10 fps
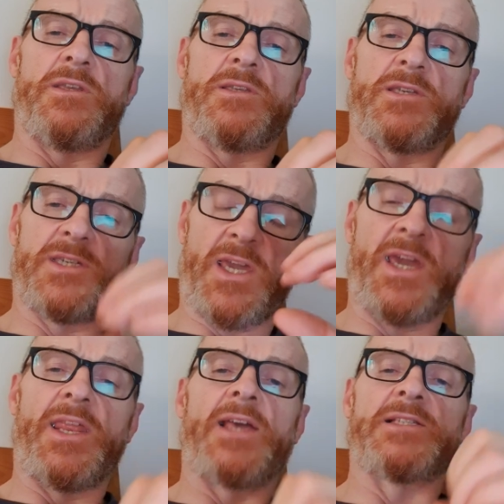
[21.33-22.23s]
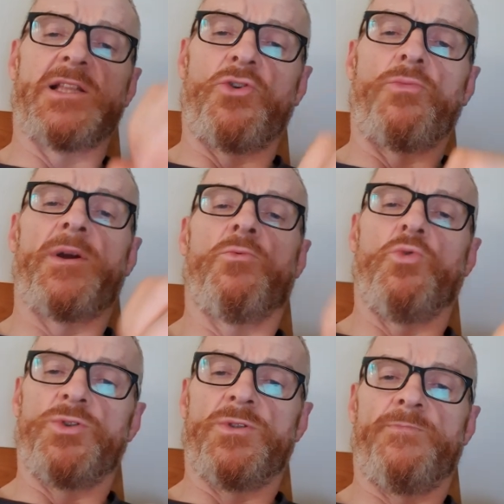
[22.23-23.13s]
to say that is a little bit
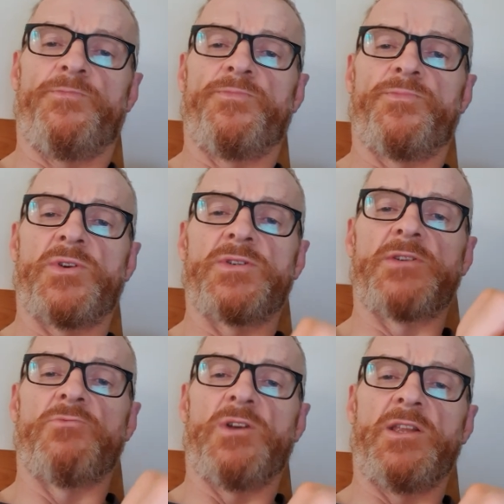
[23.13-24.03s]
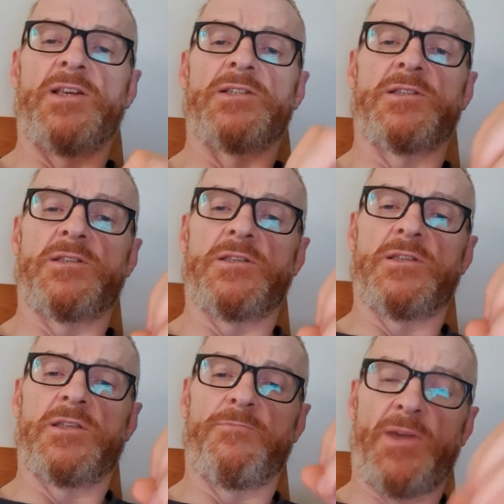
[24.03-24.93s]
wooden because it really is
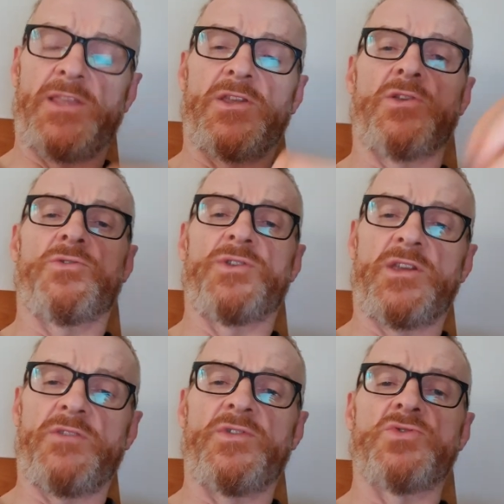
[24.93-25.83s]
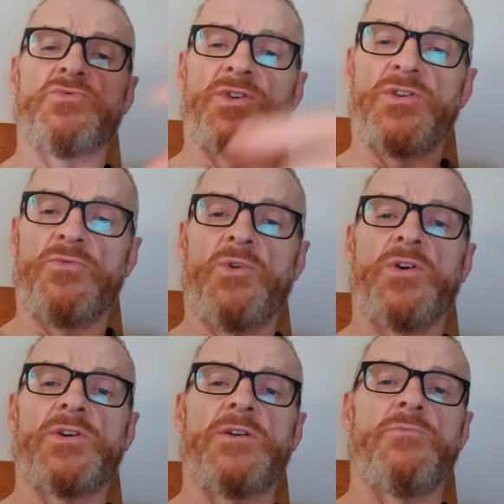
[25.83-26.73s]
dependent on the individual that you're
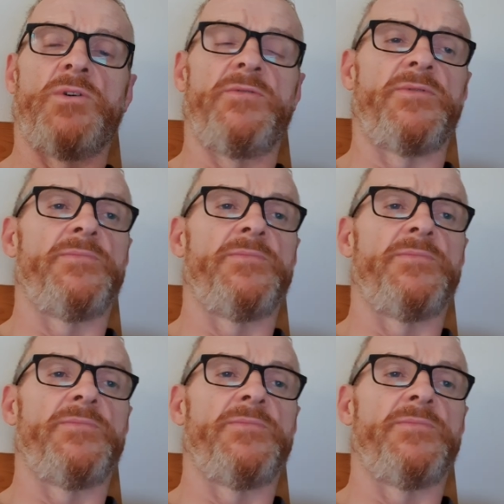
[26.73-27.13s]
working with.